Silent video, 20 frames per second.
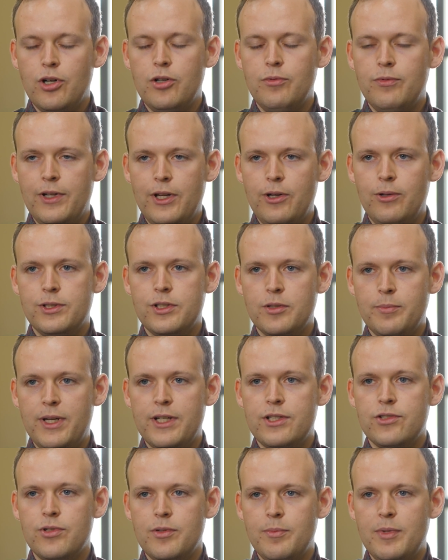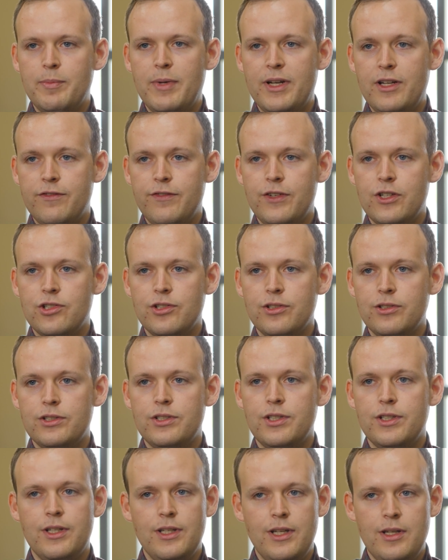hopefully also be extremely beneficial
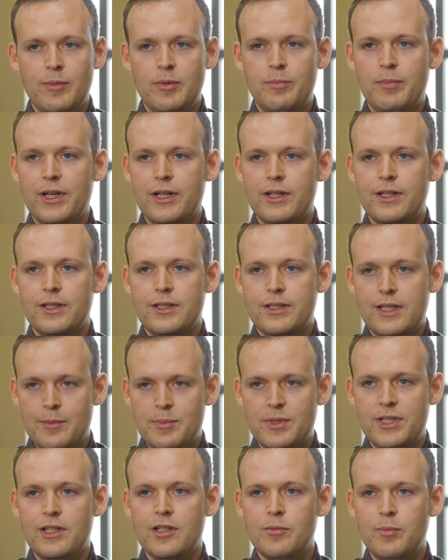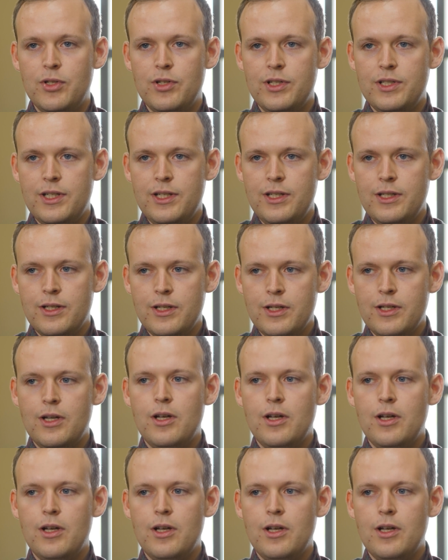to the Niemann-Pick type C community,